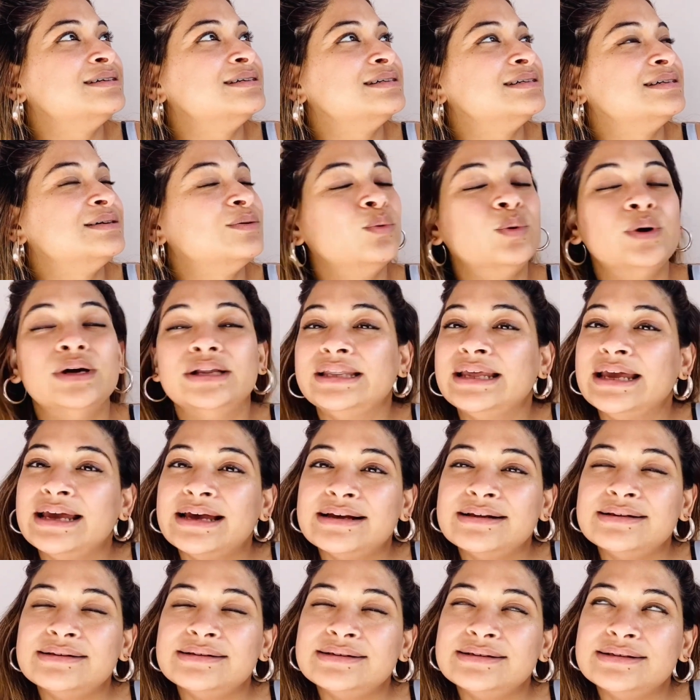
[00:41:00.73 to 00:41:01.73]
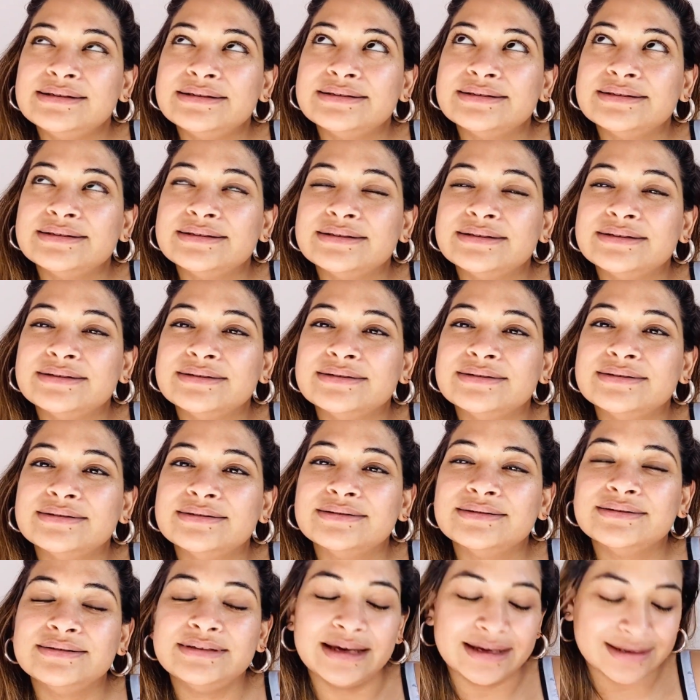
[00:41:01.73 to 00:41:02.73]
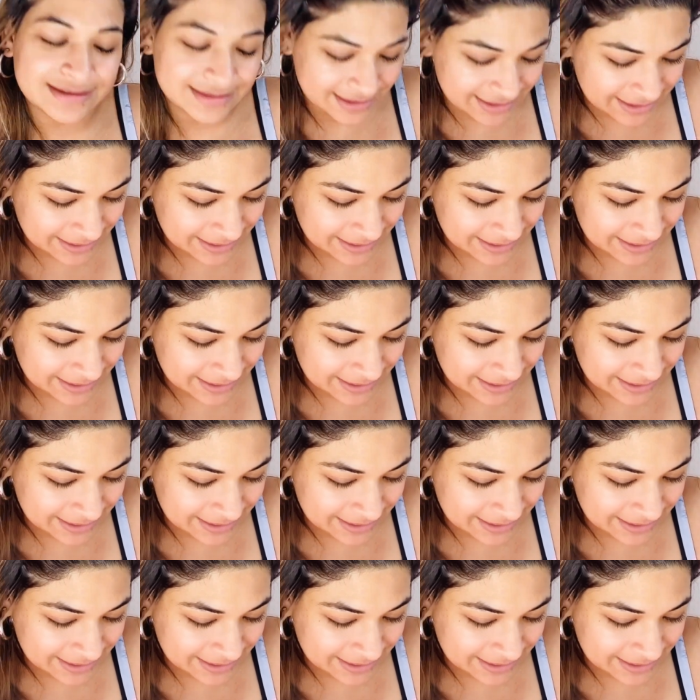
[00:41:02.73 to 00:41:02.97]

what else? Yes,